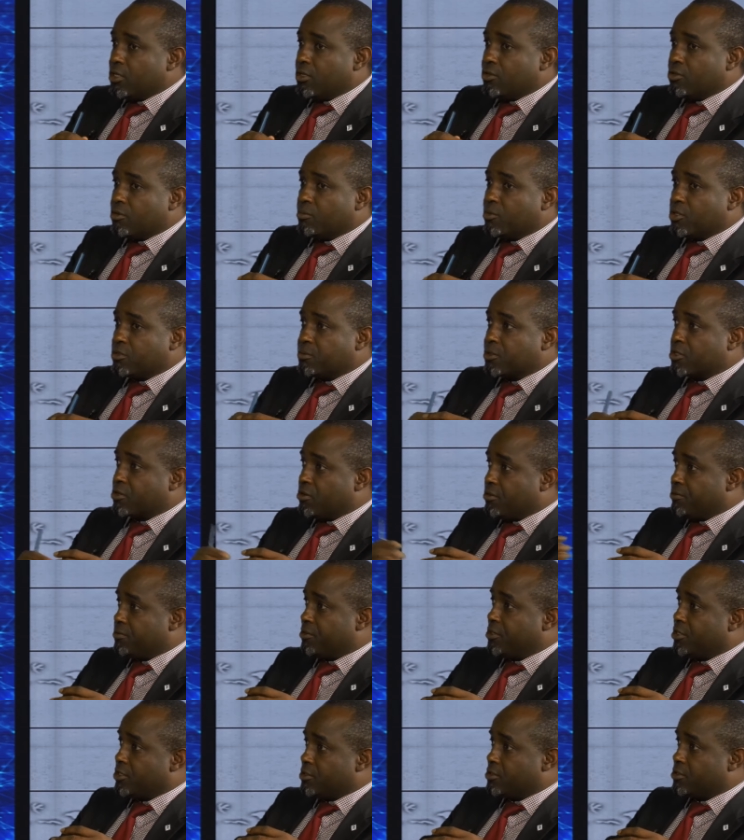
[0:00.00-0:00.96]
You must be
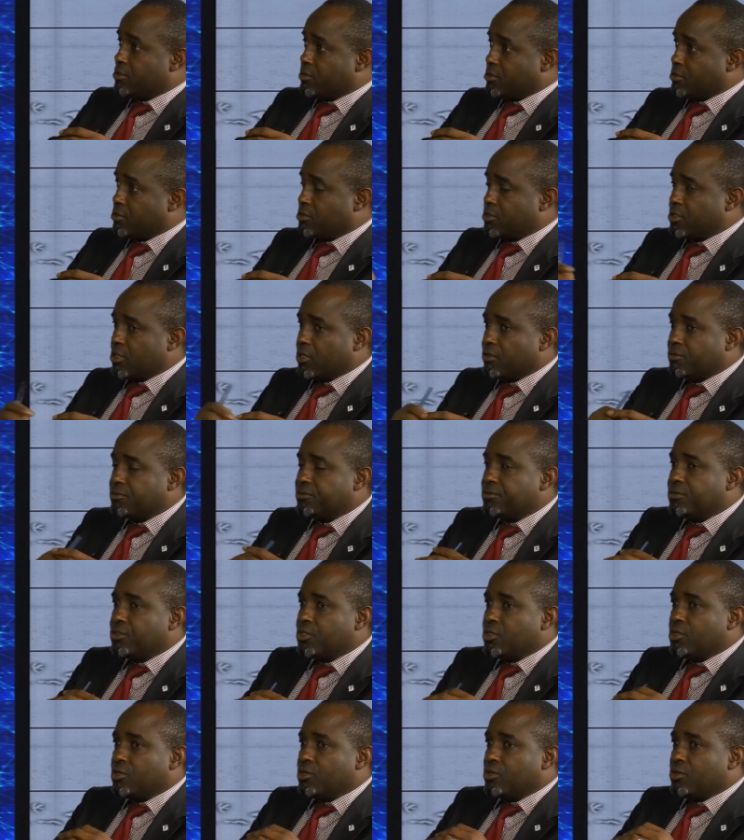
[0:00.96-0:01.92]
confident in
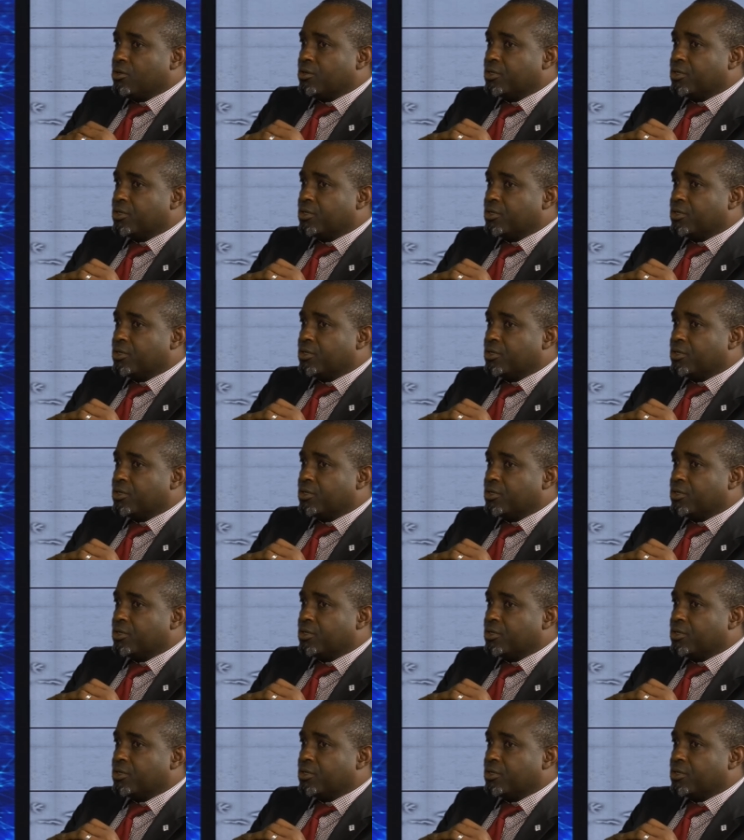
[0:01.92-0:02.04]
yourself.